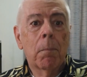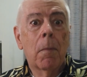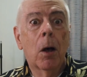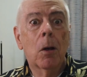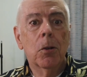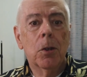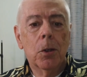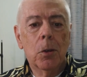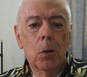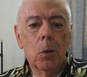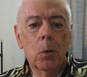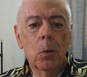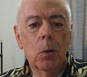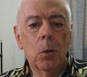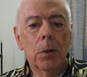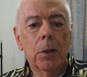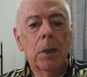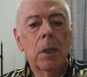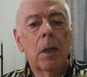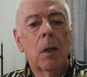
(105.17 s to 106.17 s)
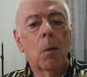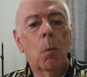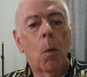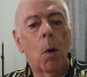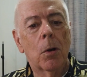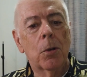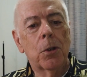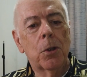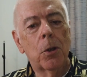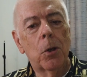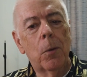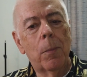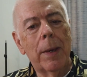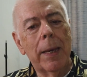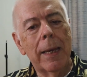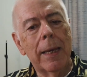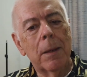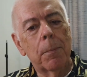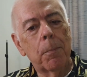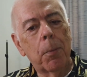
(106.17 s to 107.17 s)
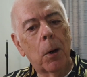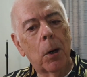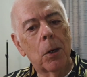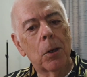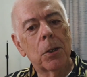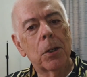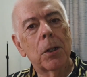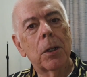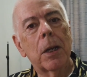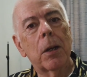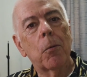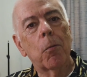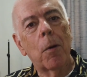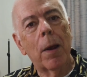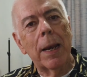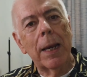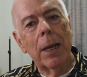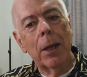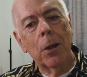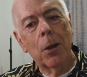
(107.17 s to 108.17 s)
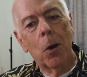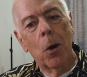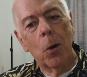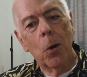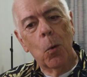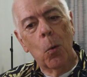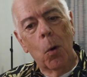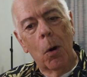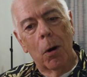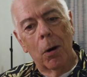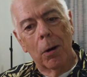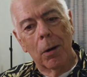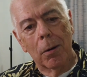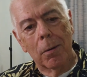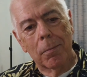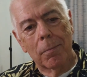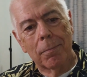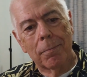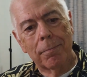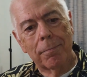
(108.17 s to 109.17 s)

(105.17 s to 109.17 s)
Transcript: Most schools want you to be in person and ready to go to work.